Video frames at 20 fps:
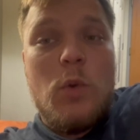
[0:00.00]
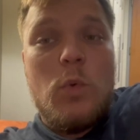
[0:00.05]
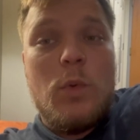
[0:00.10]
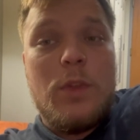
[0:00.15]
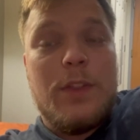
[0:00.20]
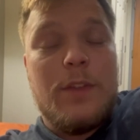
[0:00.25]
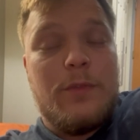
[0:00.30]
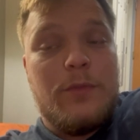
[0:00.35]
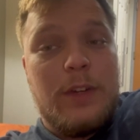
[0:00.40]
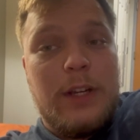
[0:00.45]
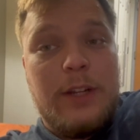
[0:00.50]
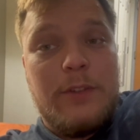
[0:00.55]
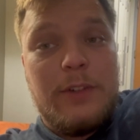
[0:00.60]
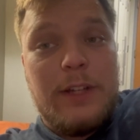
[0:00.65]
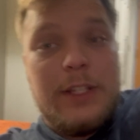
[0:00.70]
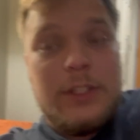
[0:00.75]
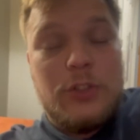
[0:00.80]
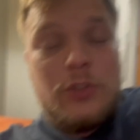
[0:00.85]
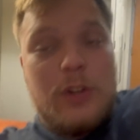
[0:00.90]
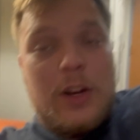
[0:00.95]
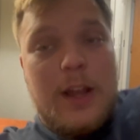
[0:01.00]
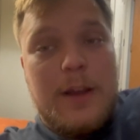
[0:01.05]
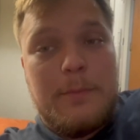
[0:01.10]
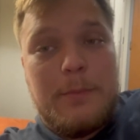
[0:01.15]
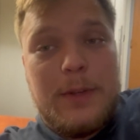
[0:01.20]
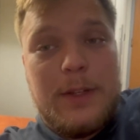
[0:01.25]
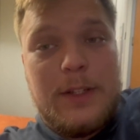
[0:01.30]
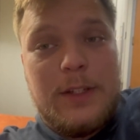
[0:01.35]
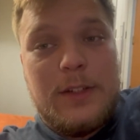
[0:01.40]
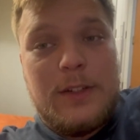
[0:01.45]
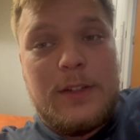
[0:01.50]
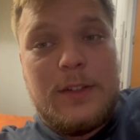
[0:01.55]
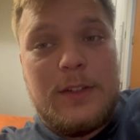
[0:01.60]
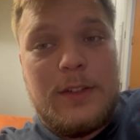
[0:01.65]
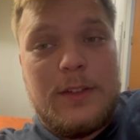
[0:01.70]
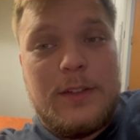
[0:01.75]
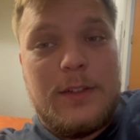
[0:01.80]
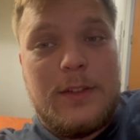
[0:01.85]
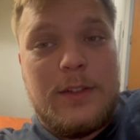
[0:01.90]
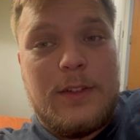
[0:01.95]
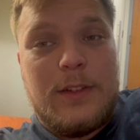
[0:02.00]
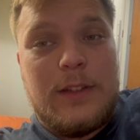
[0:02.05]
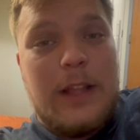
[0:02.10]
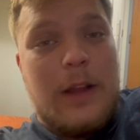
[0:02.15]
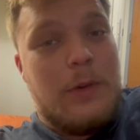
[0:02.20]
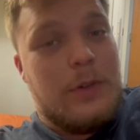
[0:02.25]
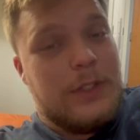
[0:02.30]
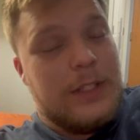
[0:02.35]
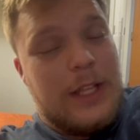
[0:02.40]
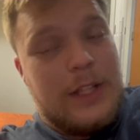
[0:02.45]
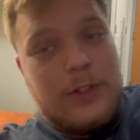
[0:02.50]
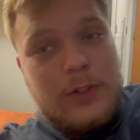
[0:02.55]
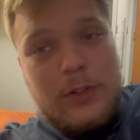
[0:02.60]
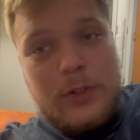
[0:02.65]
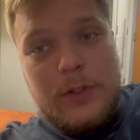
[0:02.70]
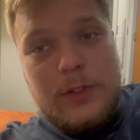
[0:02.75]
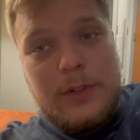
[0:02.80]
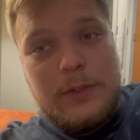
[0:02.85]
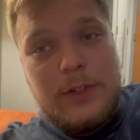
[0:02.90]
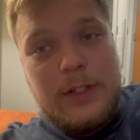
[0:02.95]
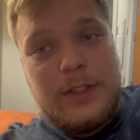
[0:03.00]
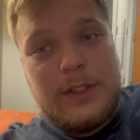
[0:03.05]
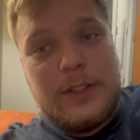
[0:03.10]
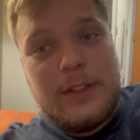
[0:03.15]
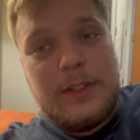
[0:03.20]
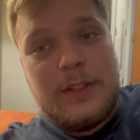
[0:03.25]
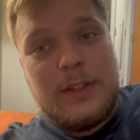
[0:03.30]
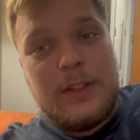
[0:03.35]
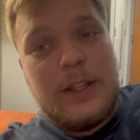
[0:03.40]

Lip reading: with the freight rates dropping, that was not the only reason.